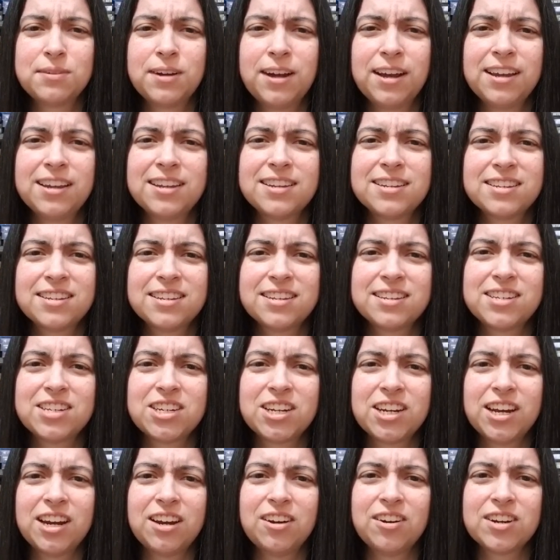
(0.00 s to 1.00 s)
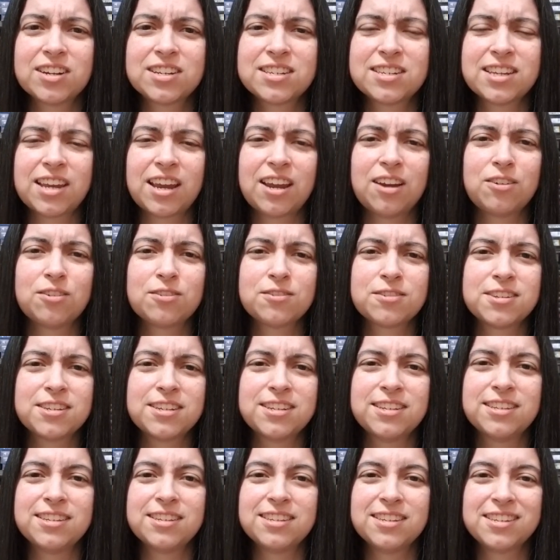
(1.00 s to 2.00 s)
Why is the generic sounds
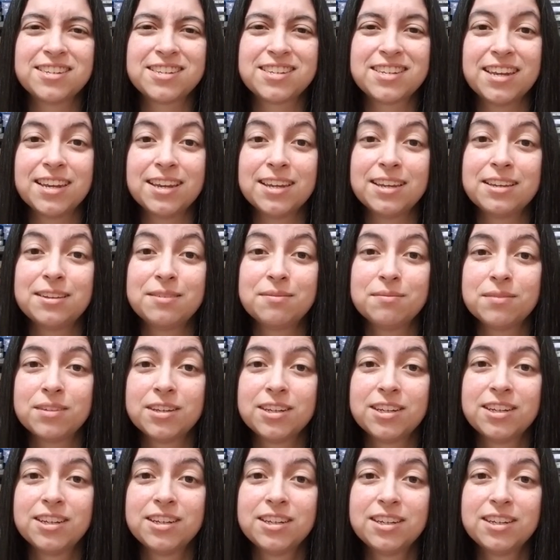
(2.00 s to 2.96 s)
in this game?